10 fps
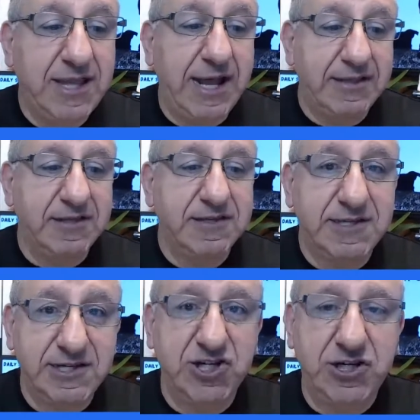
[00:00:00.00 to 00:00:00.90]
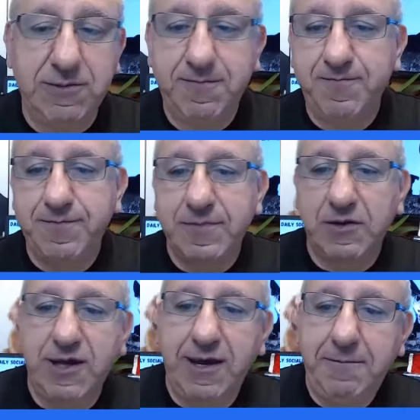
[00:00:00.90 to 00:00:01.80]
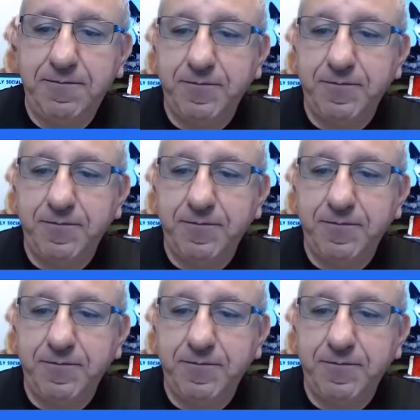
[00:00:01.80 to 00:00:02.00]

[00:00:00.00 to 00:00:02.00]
that decision, okay?